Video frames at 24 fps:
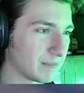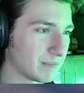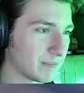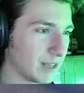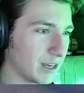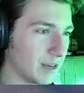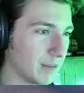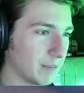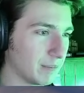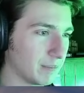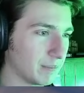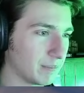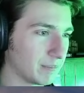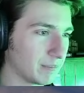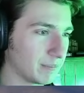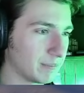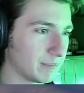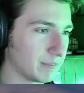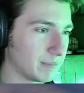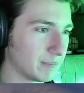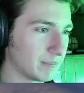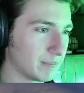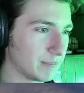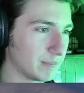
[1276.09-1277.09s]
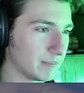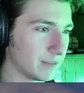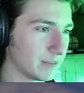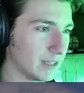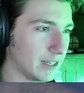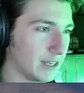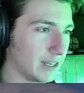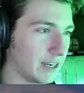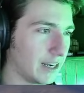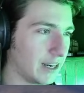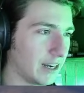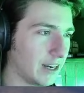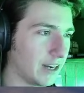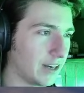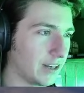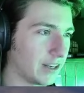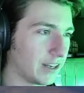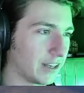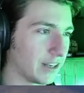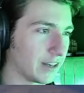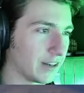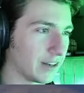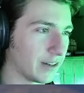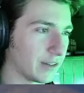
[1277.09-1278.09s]
Up. There
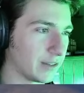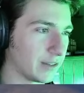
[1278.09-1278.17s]
you go.